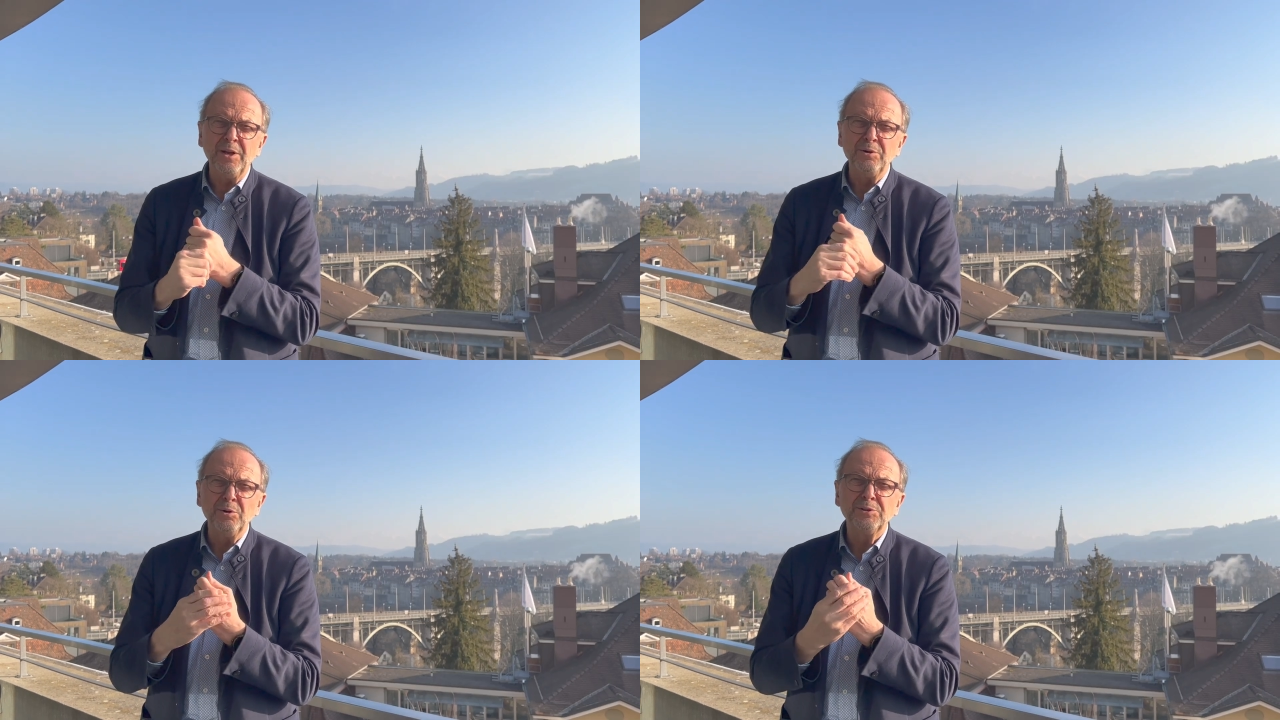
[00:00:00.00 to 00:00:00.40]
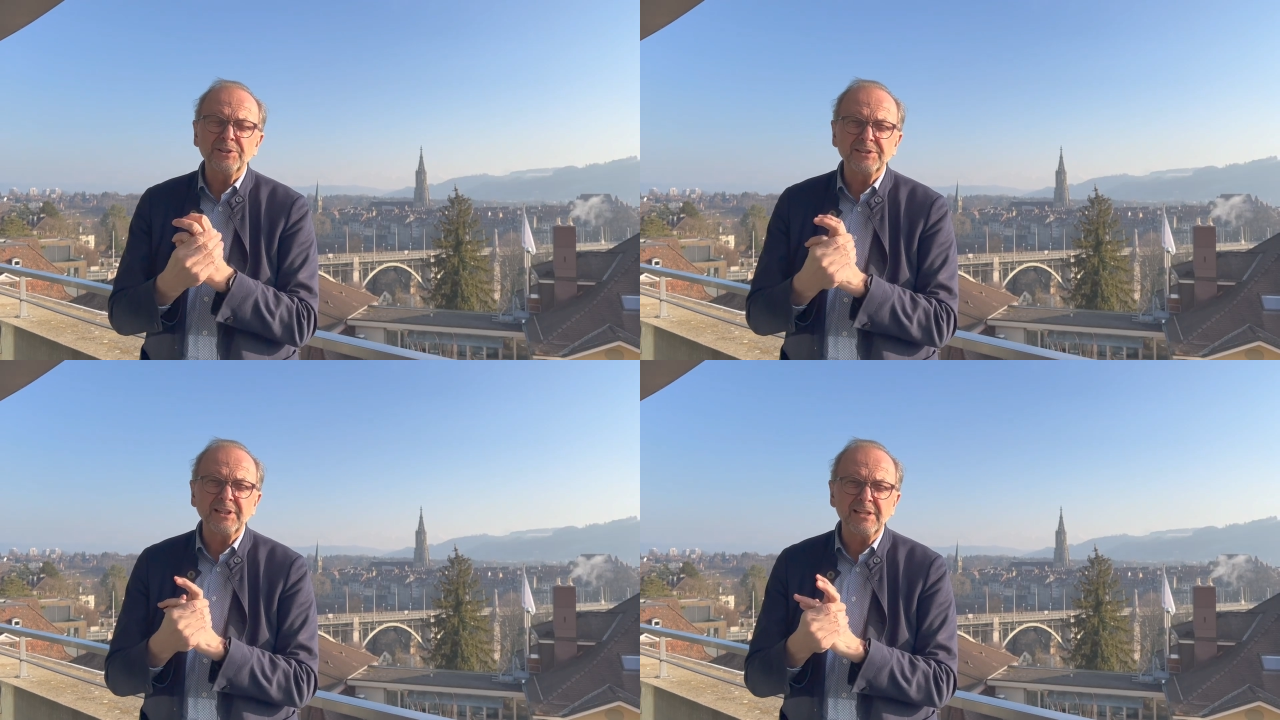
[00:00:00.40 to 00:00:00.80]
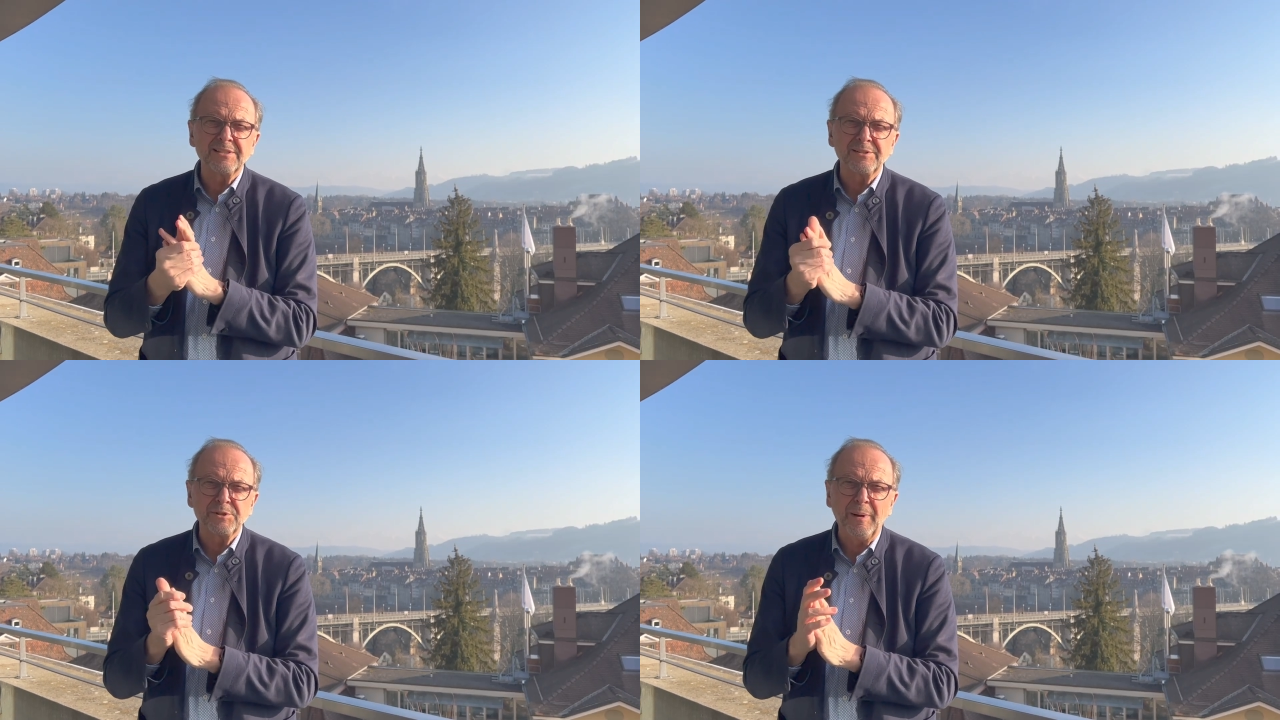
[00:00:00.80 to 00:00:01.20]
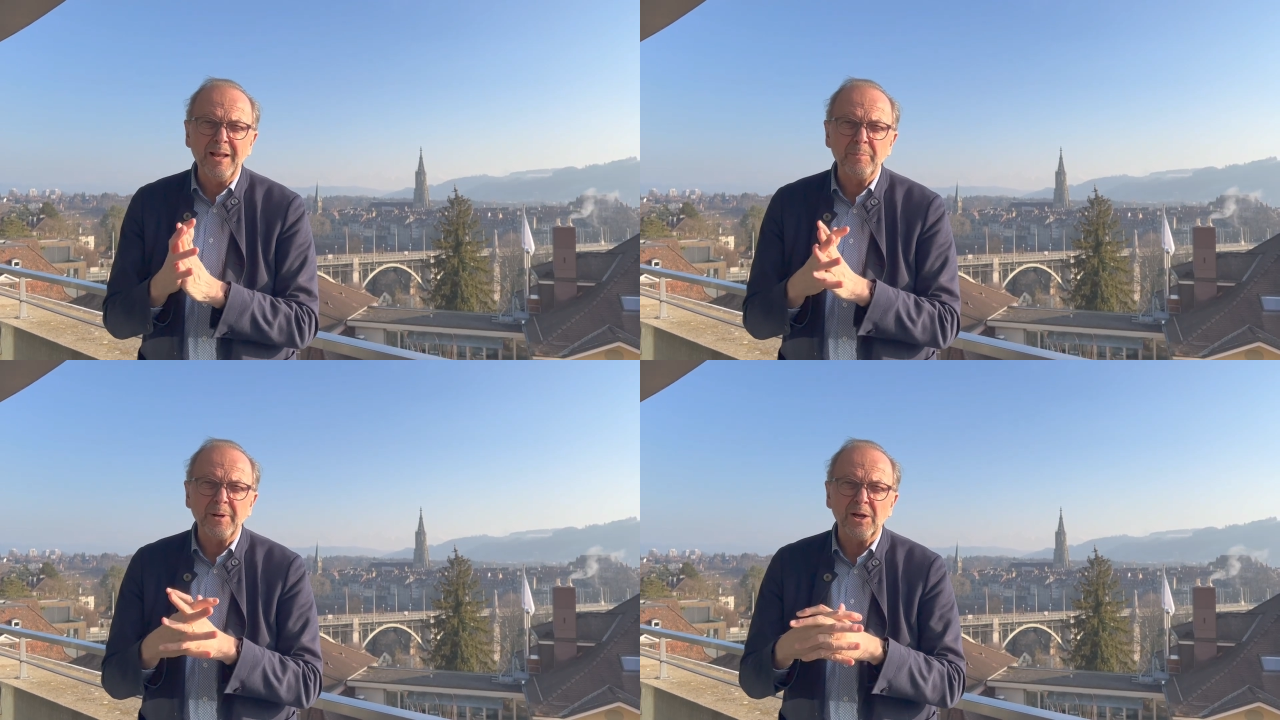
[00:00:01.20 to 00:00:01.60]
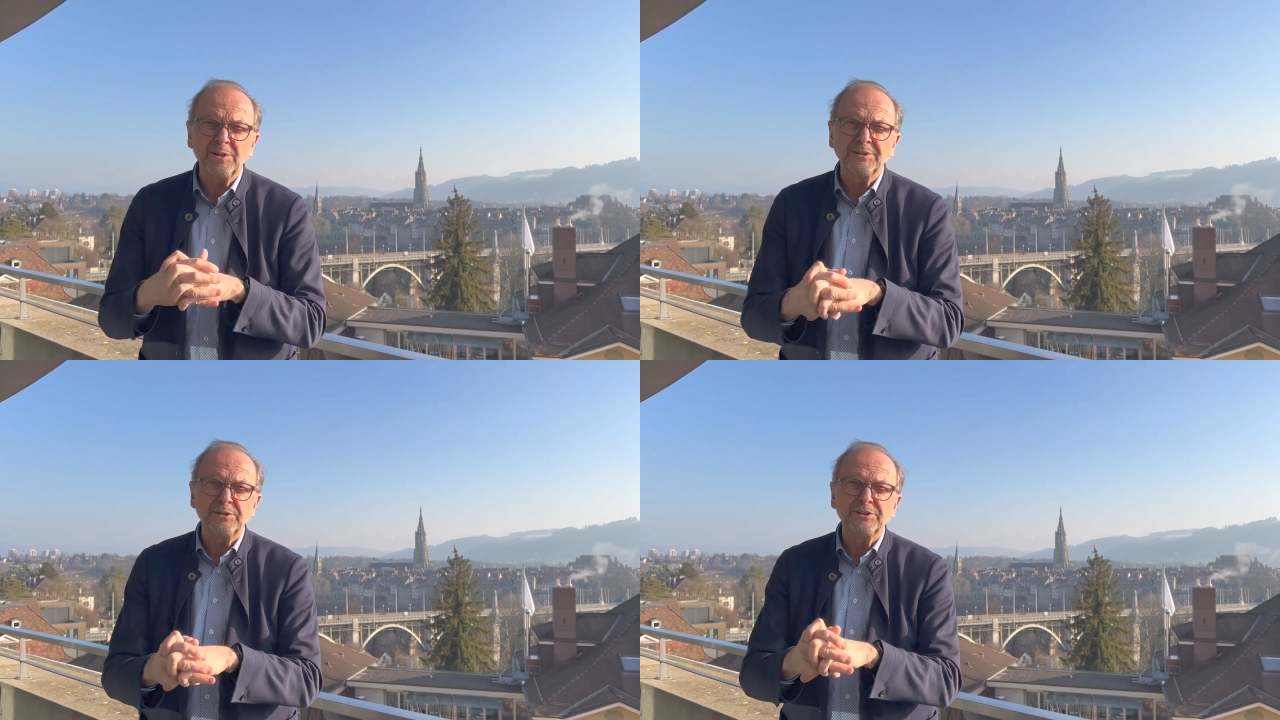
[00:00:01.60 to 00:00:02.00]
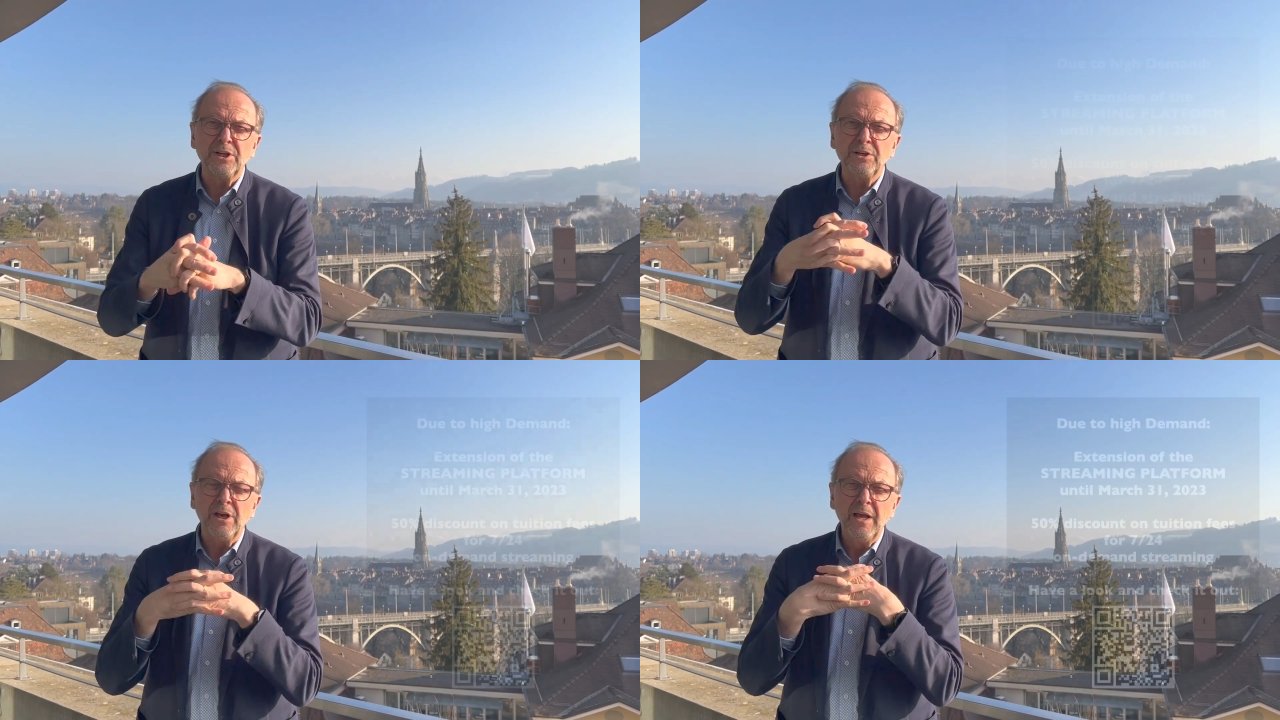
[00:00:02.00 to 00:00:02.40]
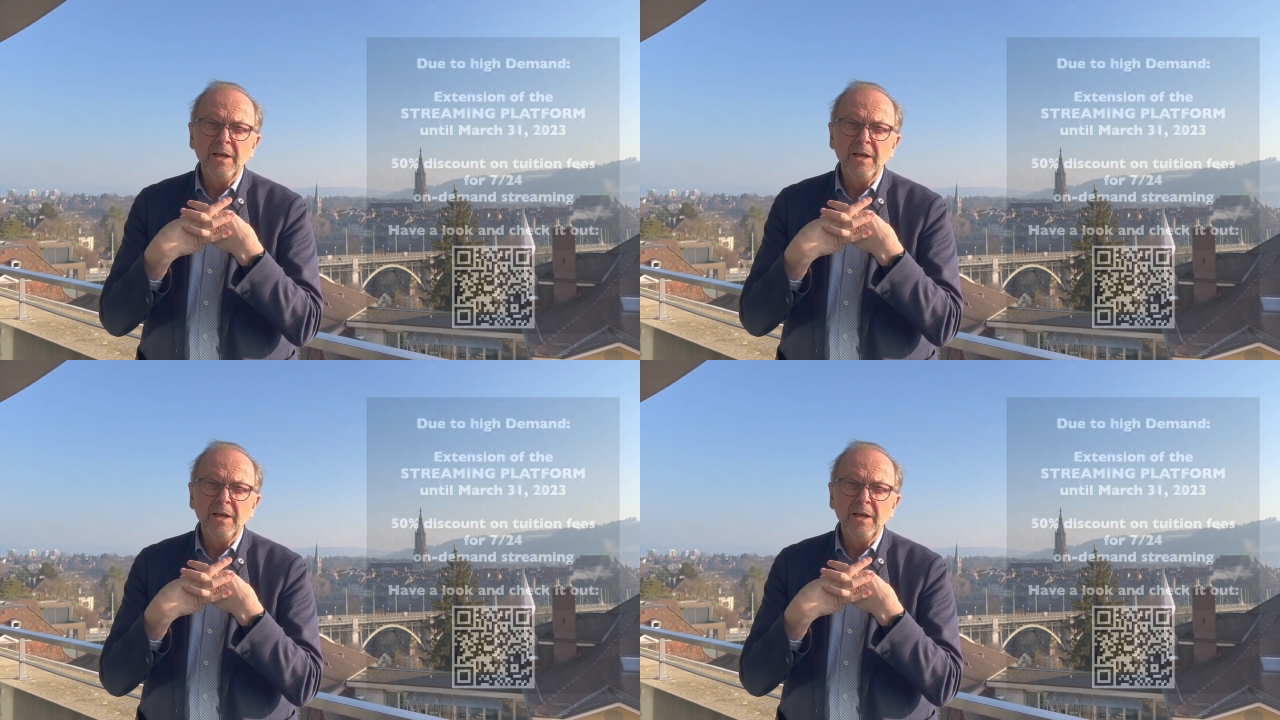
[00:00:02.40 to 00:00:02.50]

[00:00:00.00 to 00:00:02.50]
a huge success as well because there's a